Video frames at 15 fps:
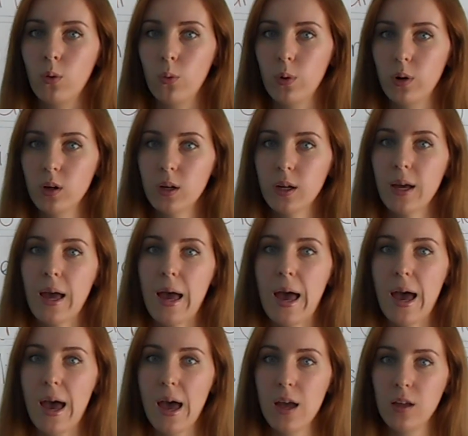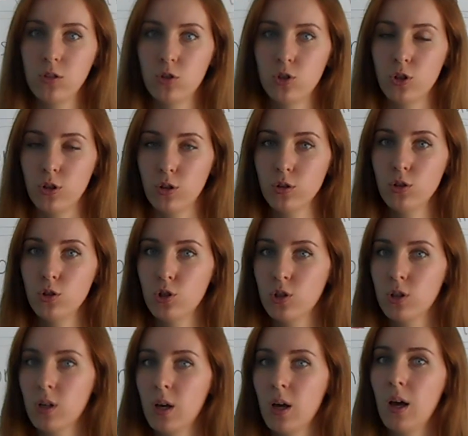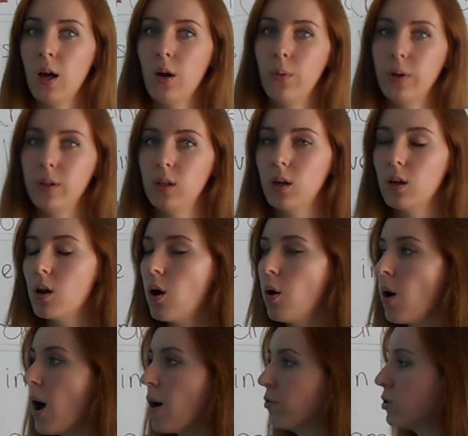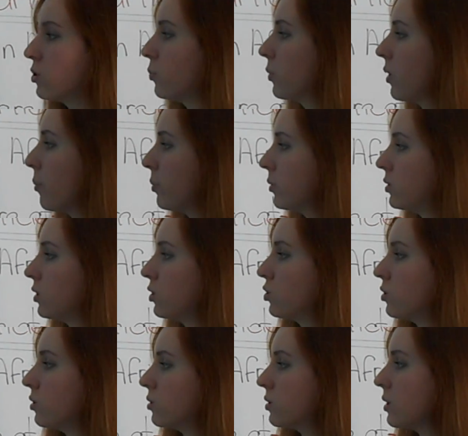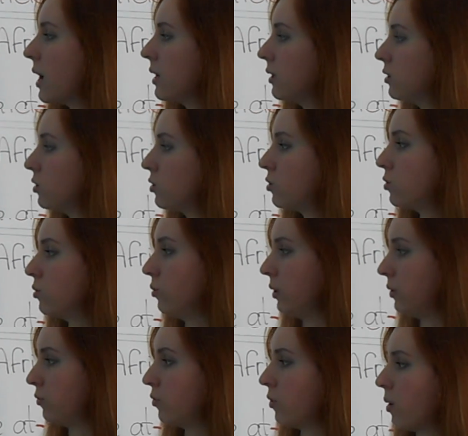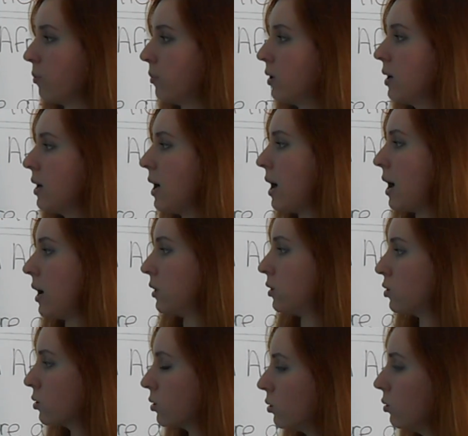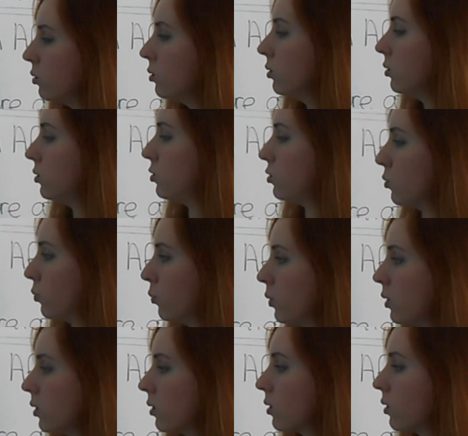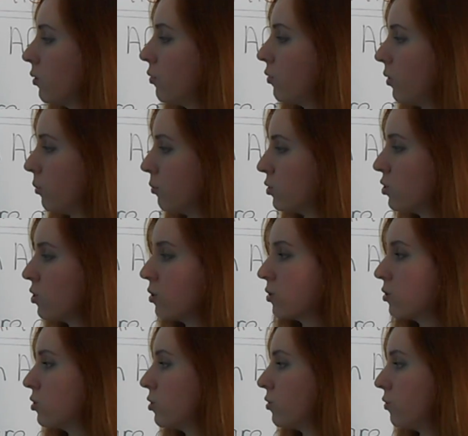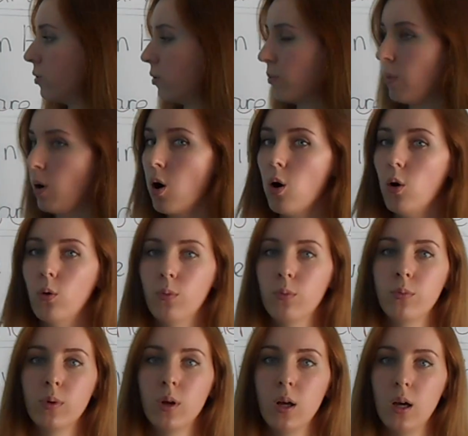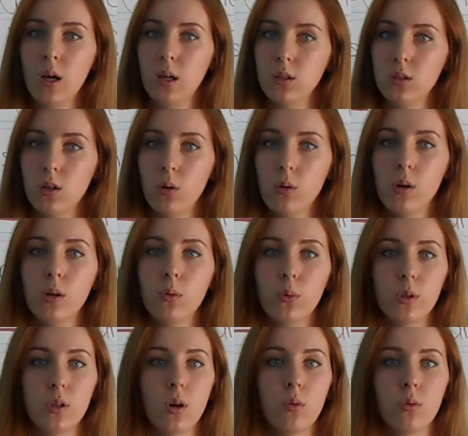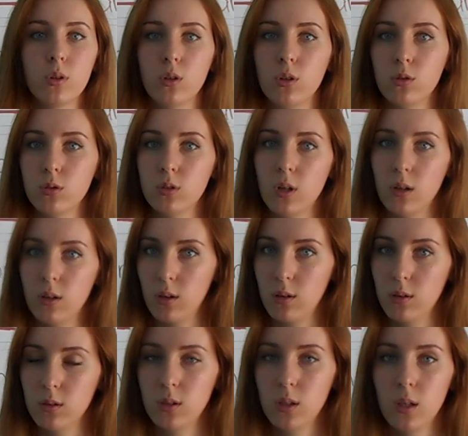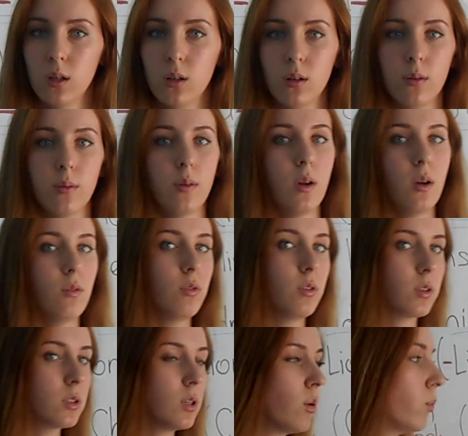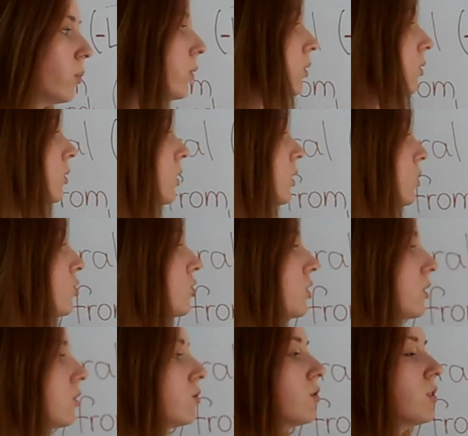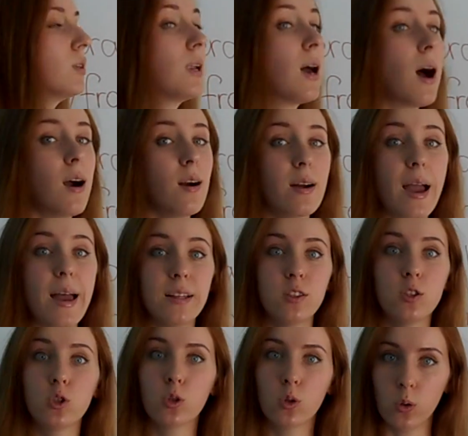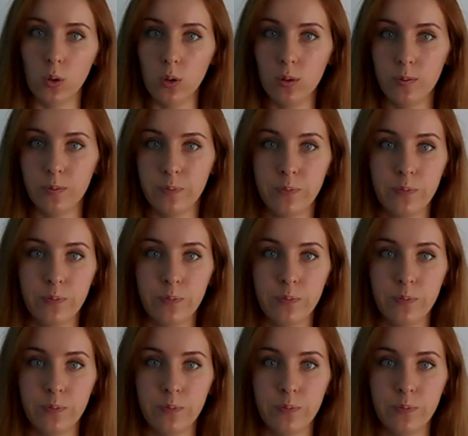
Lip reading: work, and church when they go after prepositions at, to, and from. At school, to work, from church, from home, and so on, we don't use articles here. For example, children are at school.